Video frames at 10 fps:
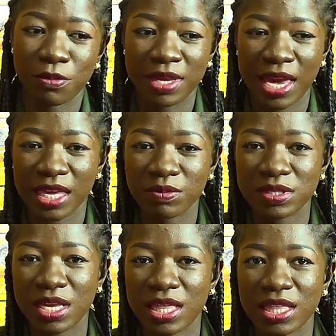for me, I
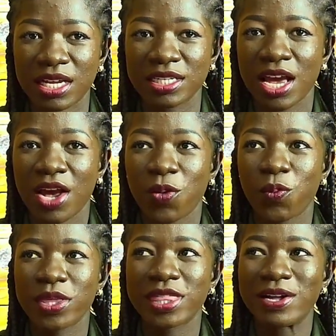keep saying that
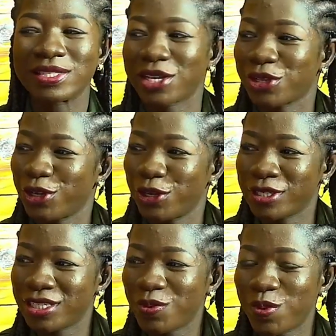without
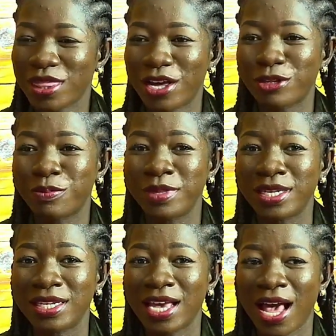technology, without
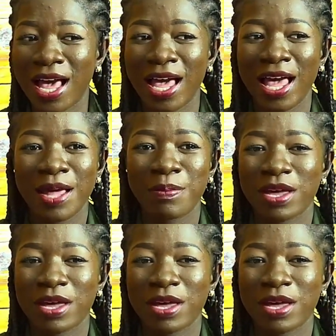media,